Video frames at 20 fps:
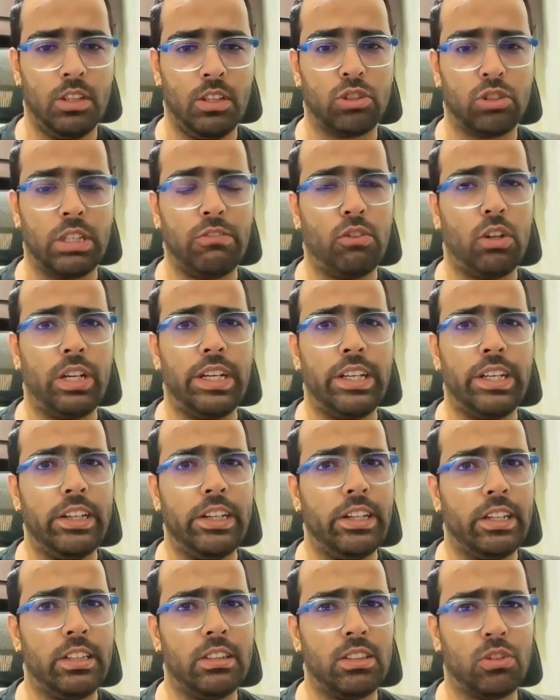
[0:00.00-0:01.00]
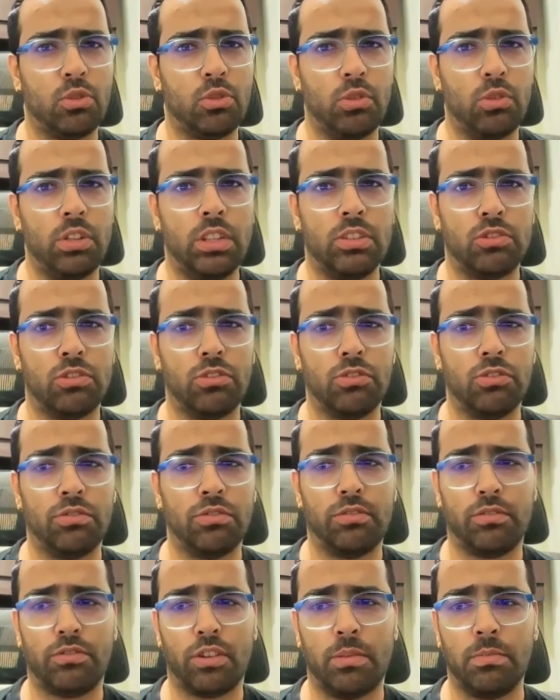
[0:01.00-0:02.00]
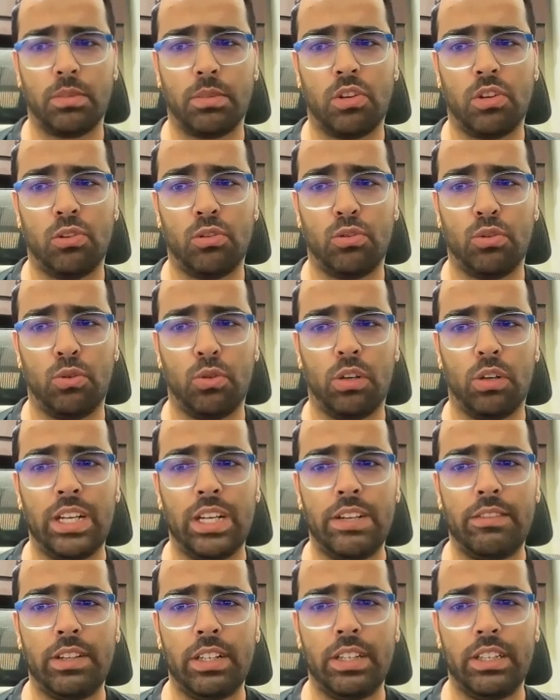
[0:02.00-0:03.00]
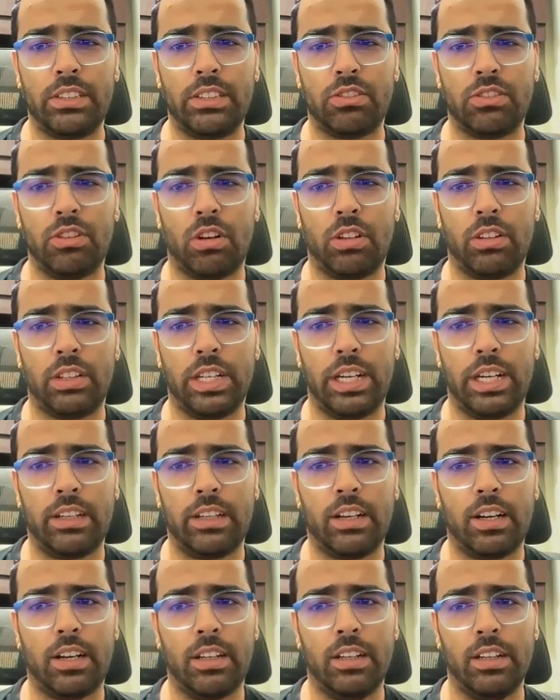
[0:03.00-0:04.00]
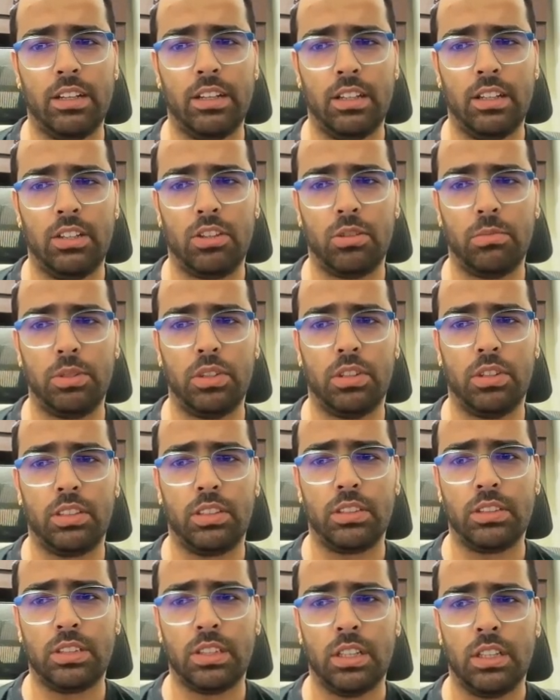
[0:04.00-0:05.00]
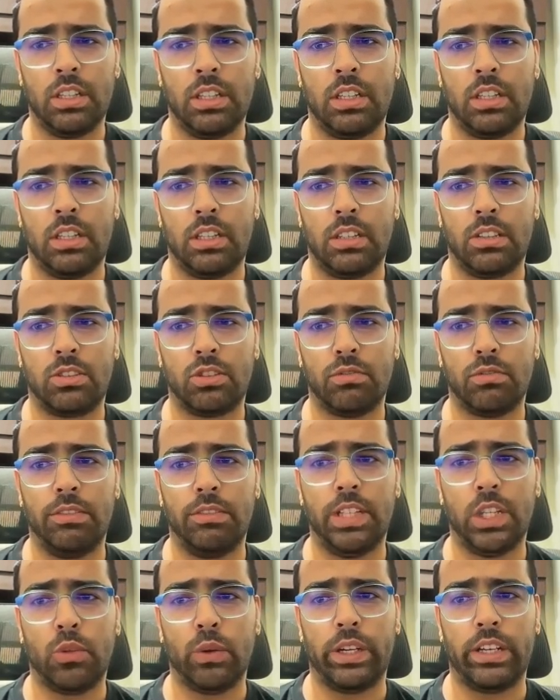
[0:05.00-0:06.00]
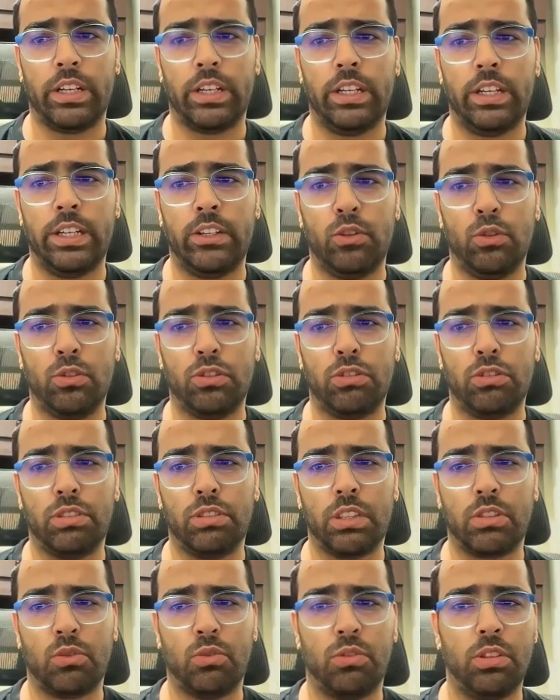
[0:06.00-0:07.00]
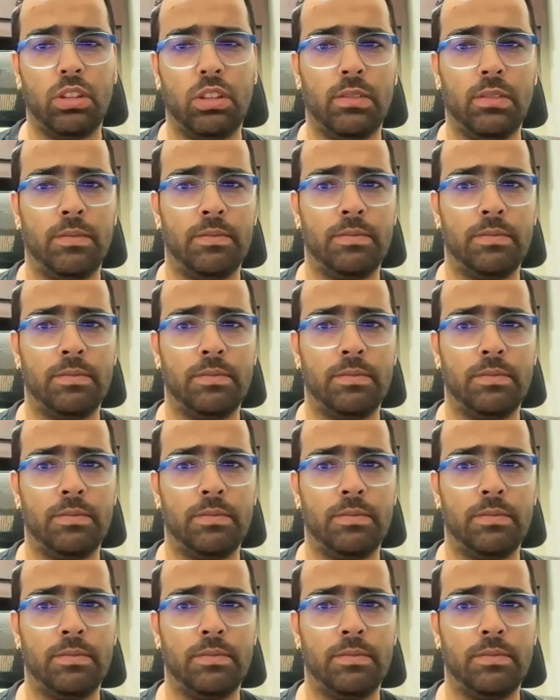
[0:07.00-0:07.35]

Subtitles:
So I've already written the code. So from code level, it's not that hard, to be honest. So we will quickly go through the code.